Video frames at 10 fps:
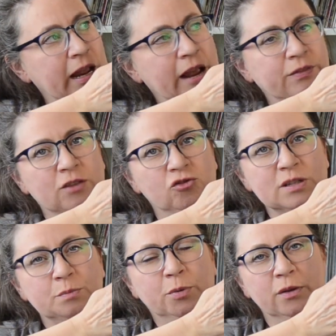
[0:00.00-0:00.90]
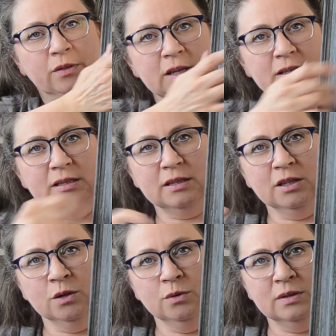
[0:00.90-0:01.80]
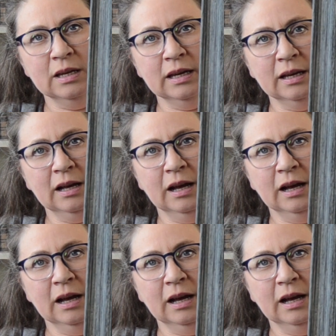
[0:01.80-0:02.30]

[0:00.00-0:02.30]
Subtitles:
and then just put this using